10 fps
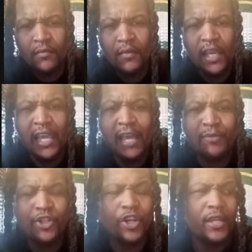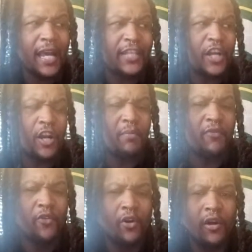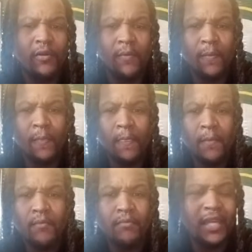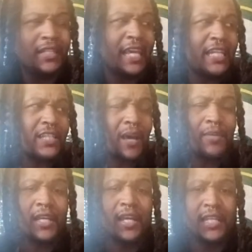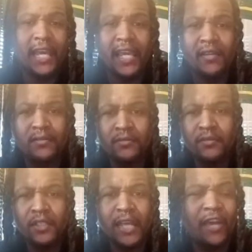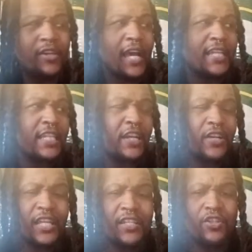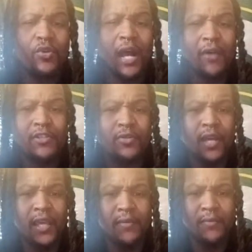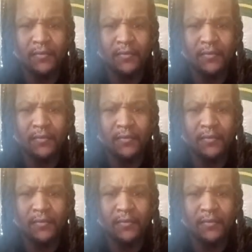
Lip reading: Hey, I'm sure you guys heard before. Big Nate is coming to LA. And now you guys hear he is 2 hours away.